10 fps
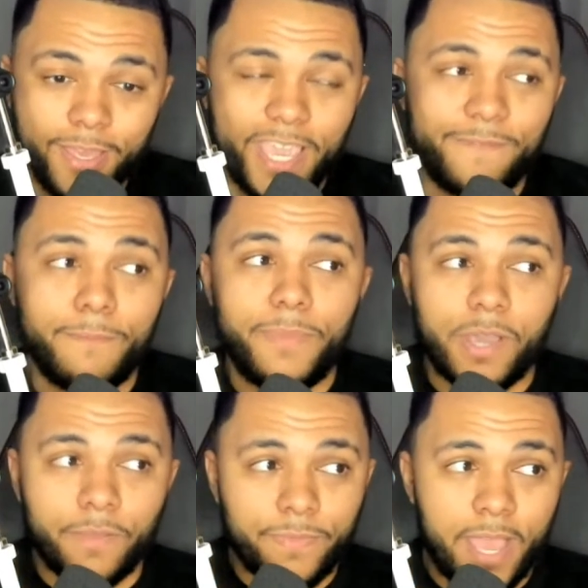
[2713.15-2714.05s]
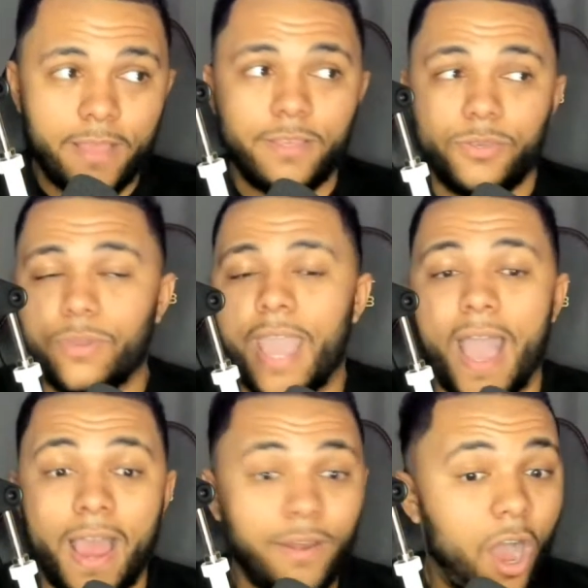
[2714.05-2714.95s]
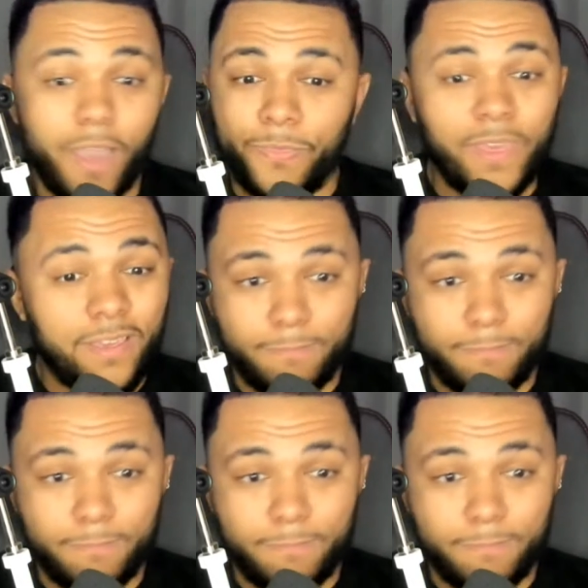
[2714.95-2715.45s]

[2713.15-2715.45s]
even beyond that, who I think,